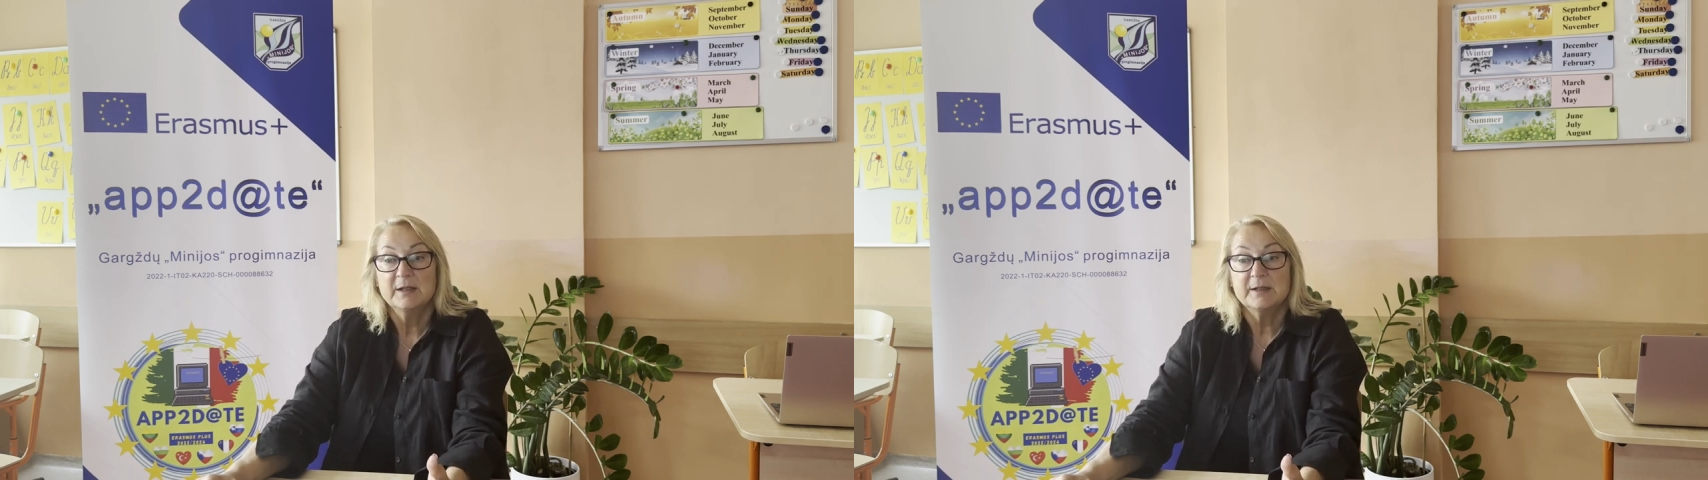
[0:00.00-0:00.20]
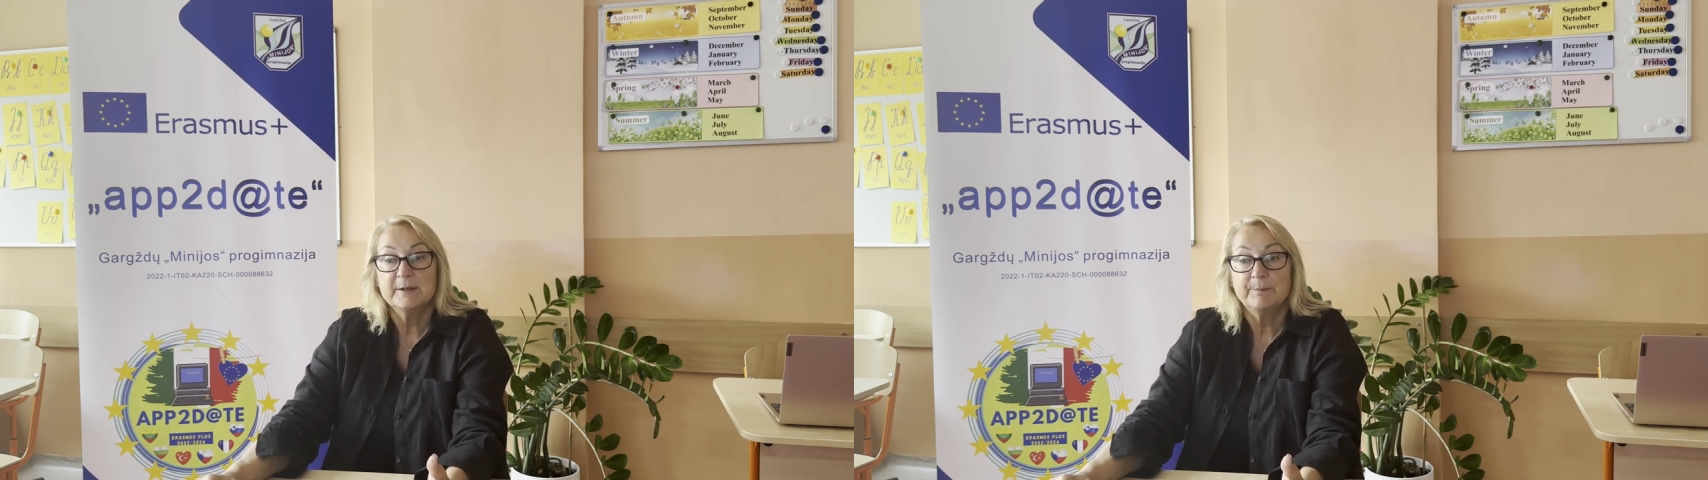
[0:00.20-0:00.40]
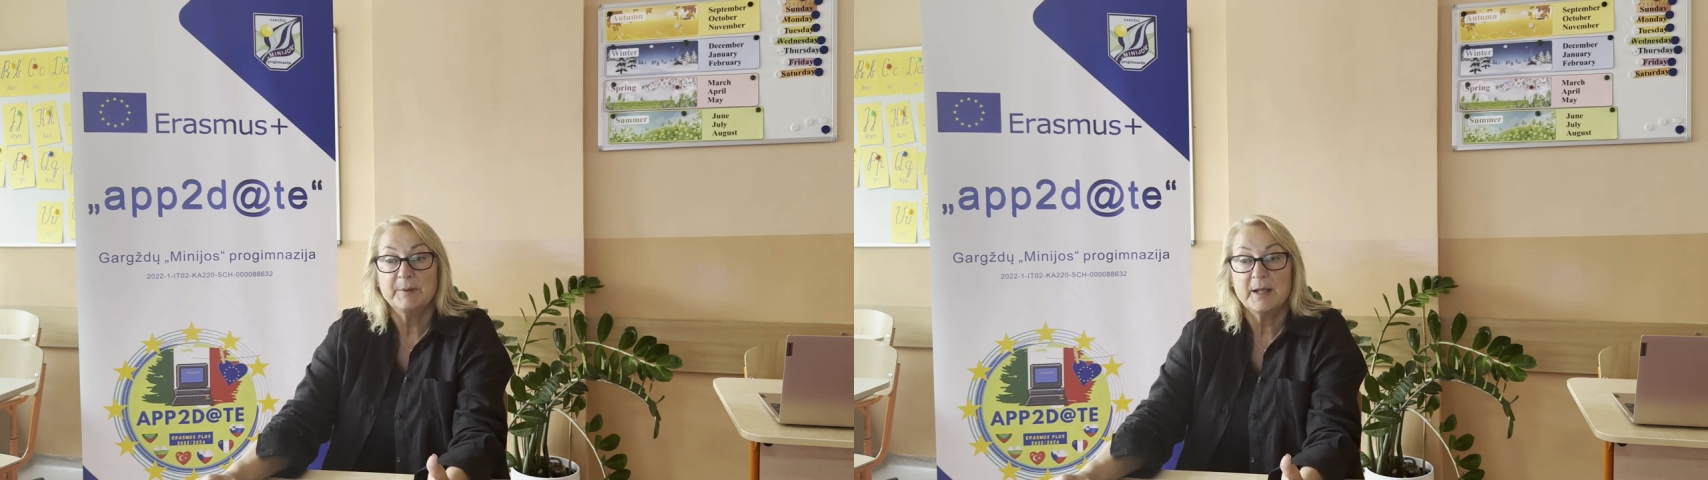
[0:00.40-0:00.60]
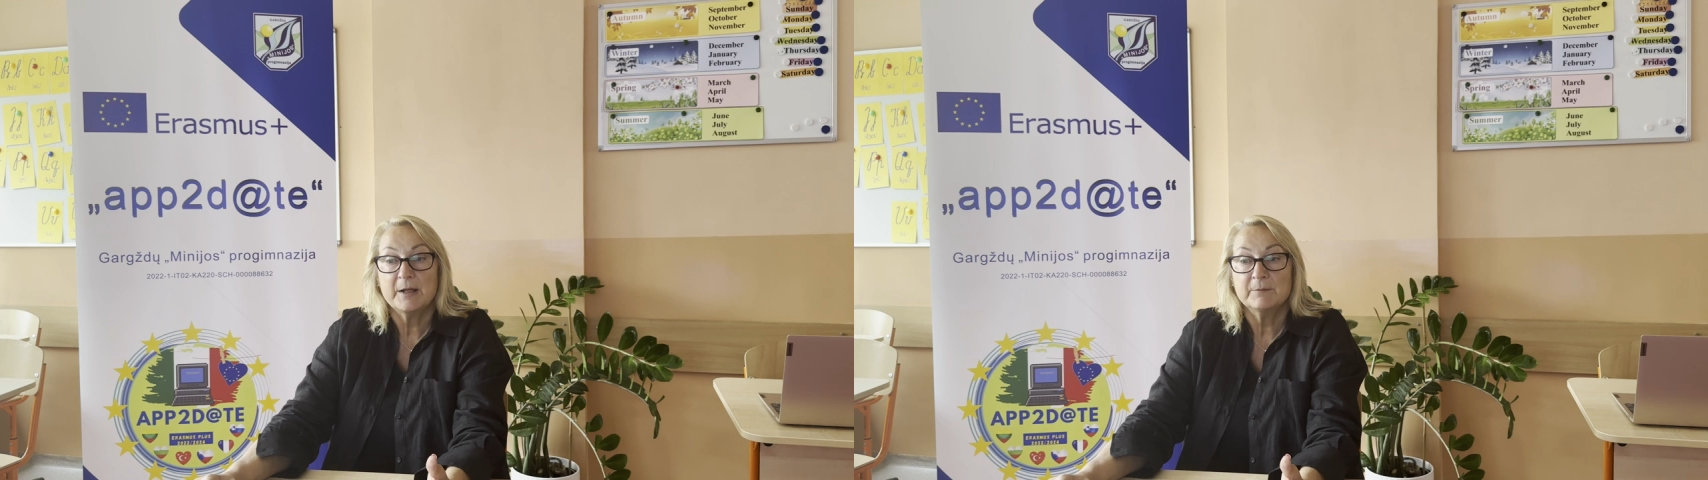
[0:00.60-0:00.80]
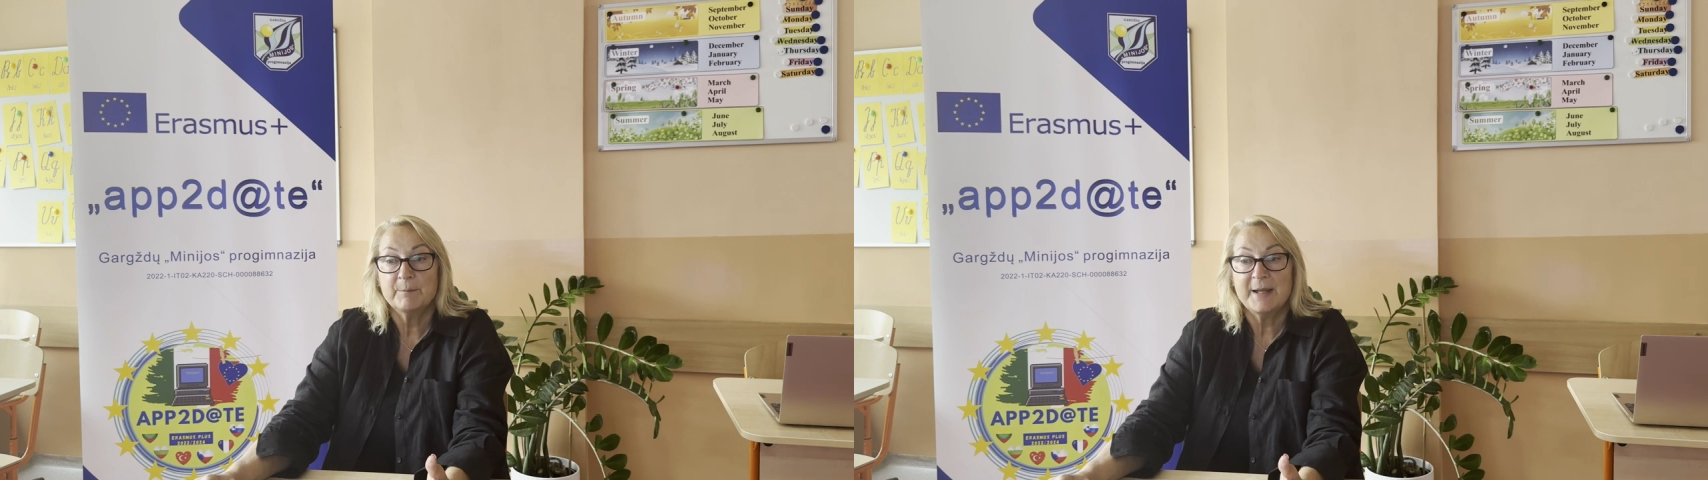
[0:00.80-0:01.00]

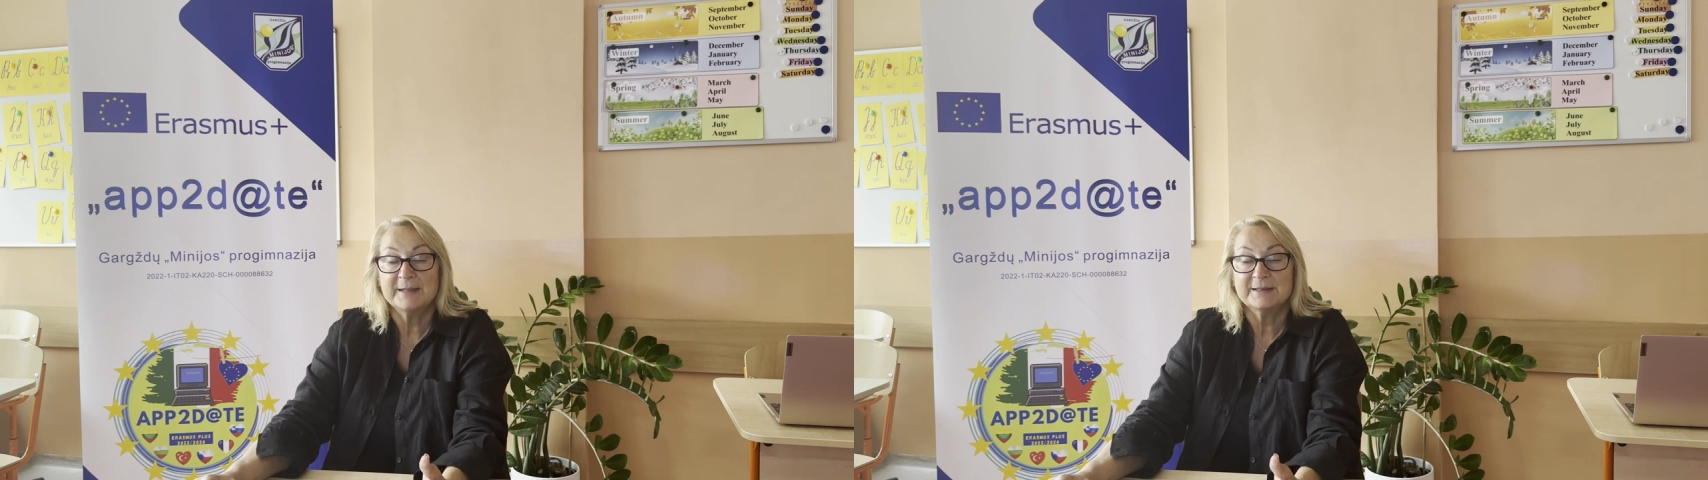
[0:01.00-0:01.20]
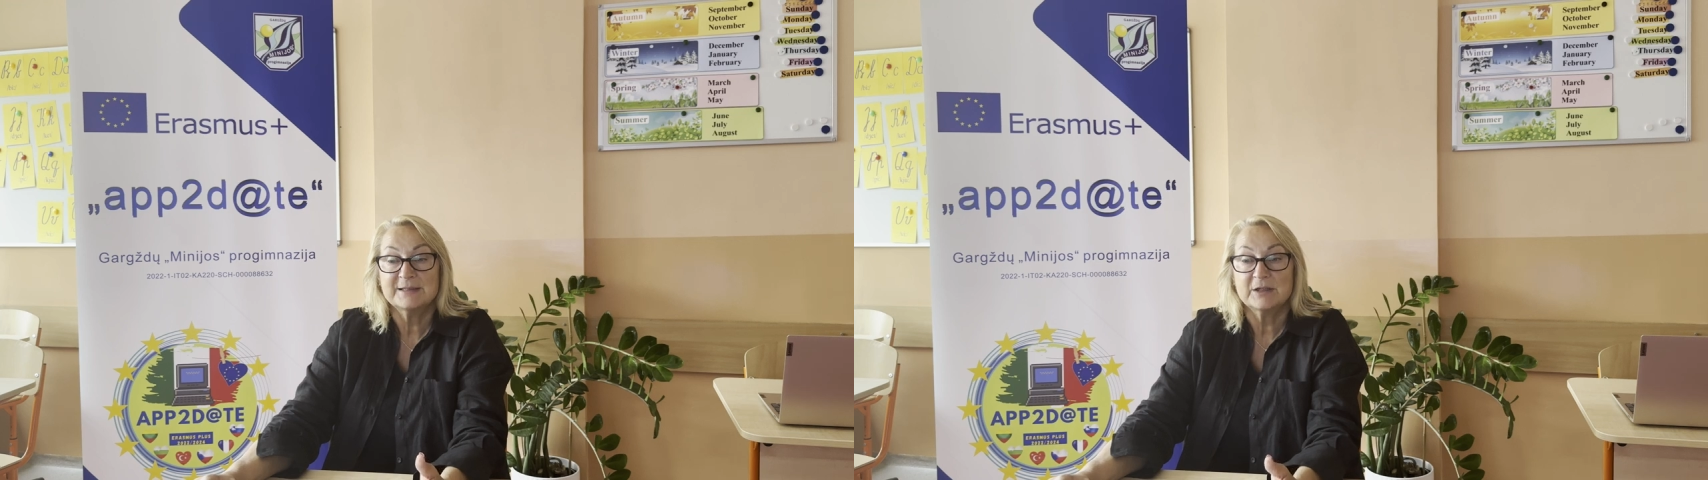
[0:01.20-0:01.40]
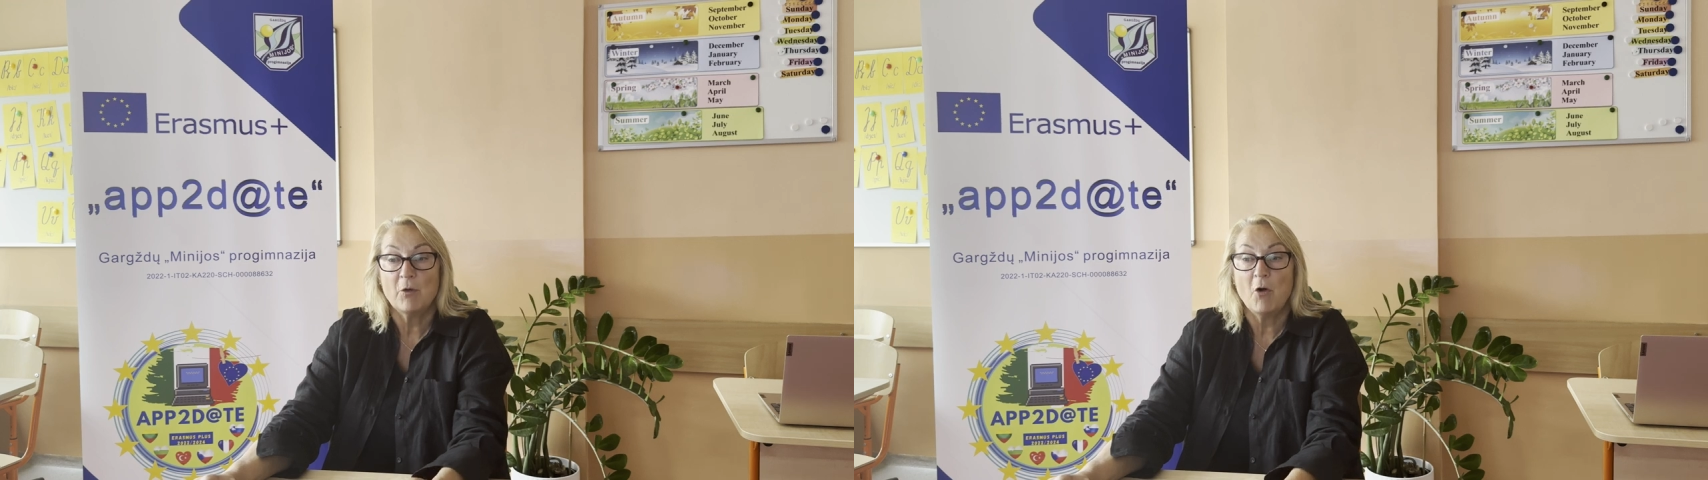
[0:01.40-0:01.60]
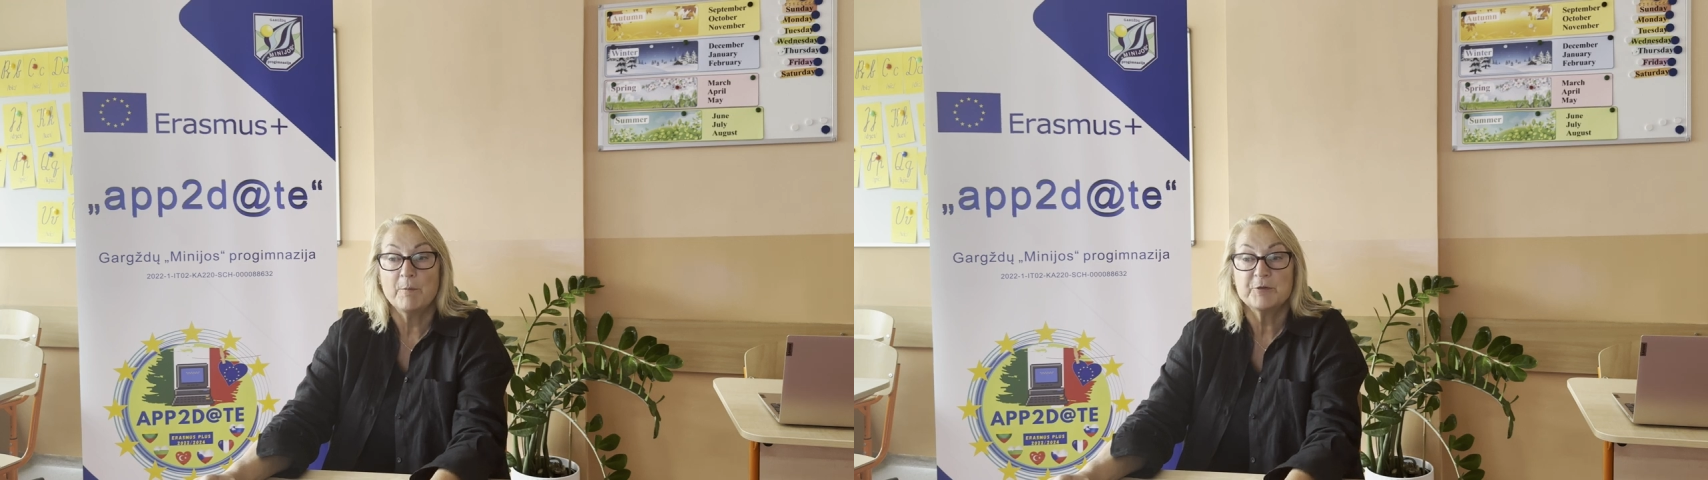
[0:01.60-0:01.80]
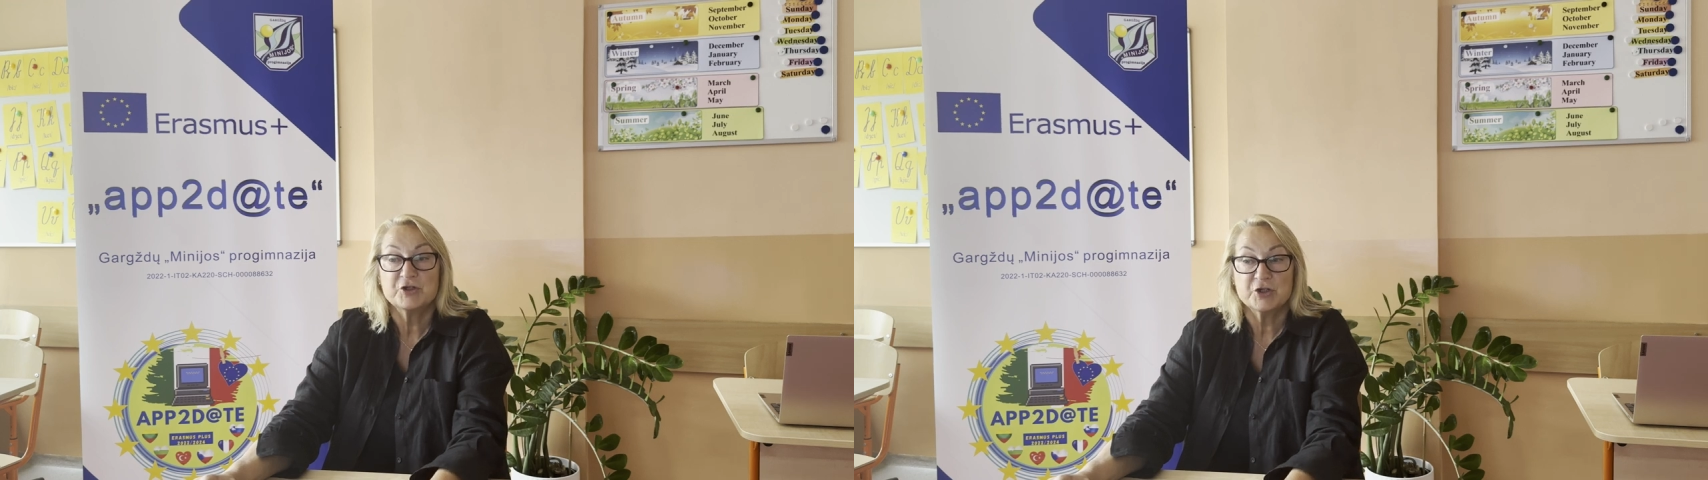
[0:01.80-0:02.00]
deployment
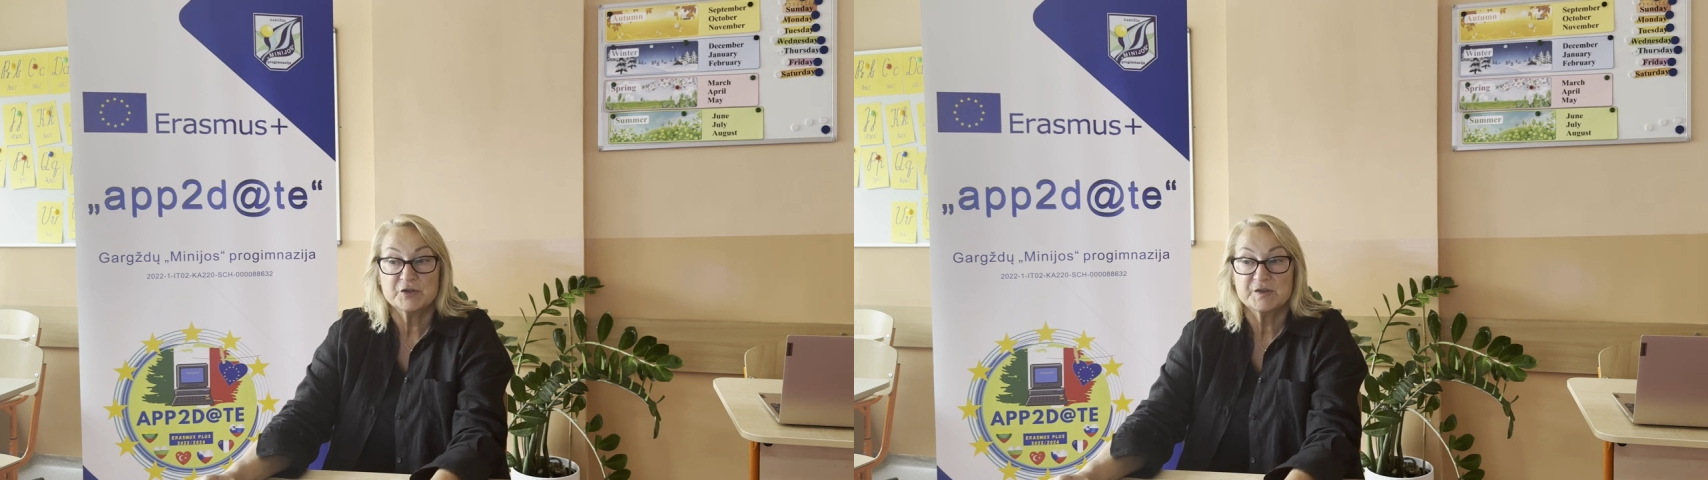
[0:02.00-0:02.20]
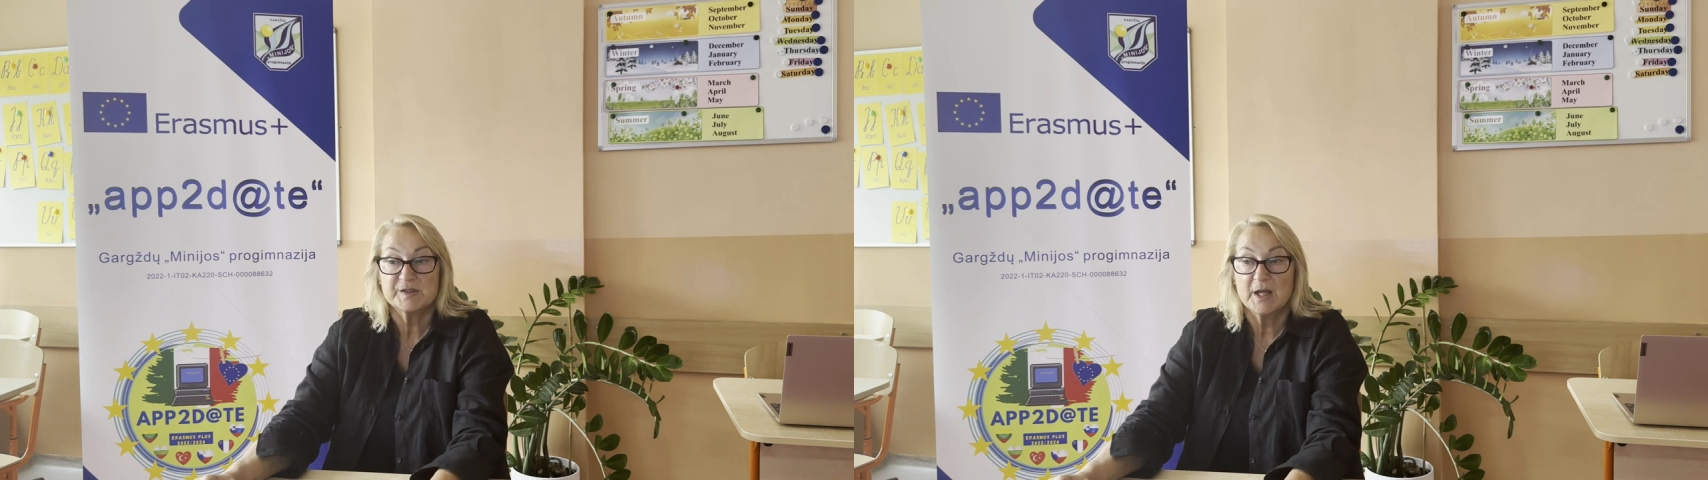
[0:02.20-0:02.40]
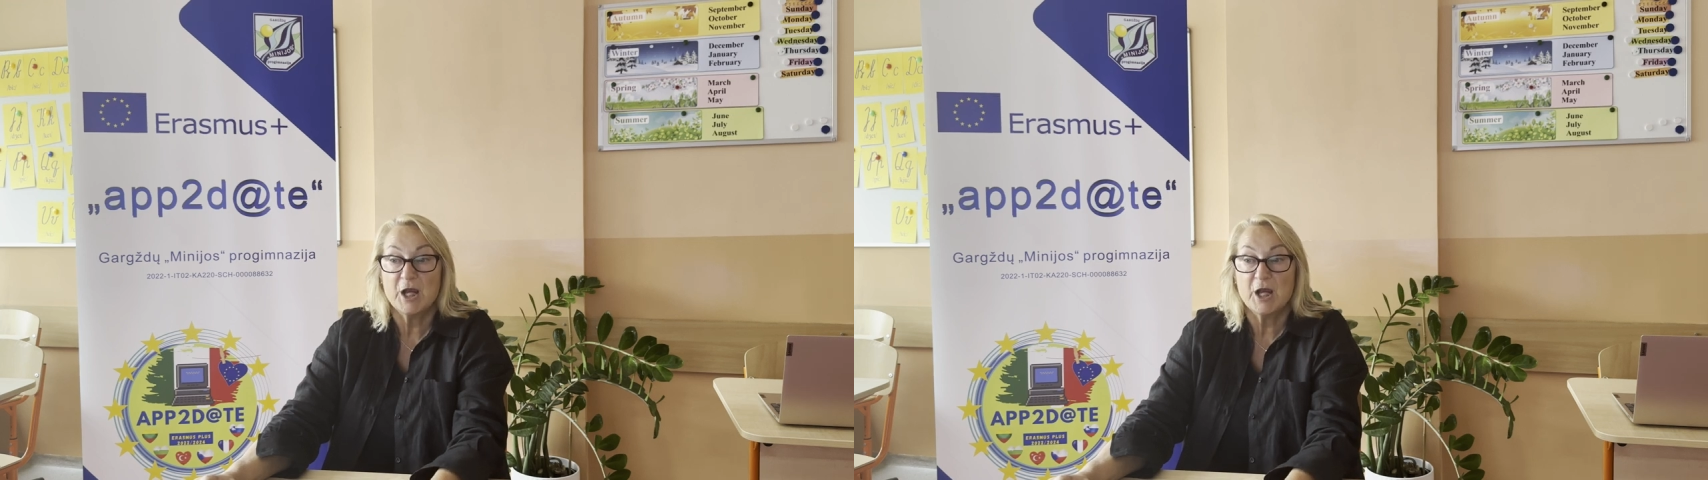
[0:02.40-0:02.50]
options